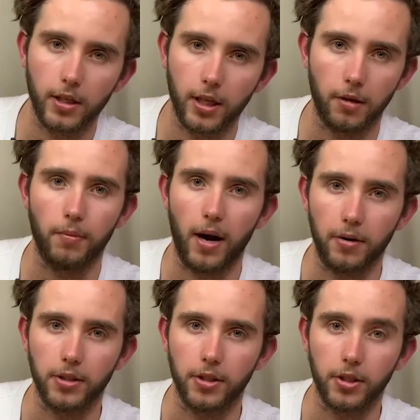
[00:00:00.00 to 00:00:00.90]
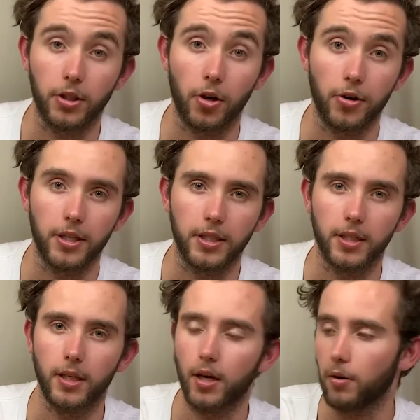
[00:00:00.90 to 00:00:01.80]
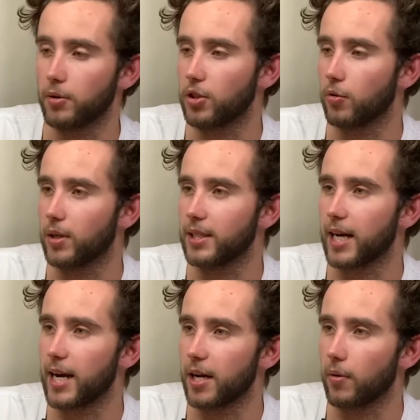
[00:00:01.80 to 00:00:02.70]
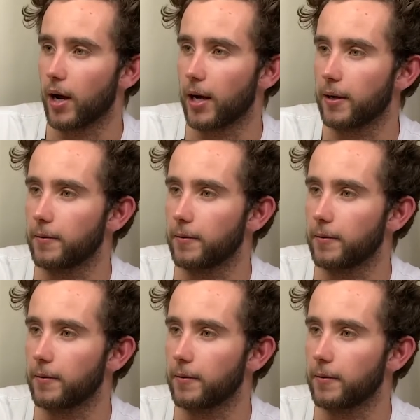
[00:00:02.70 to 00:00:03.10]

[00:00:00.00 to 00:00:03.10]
in comparison to Sony's original ones anyway.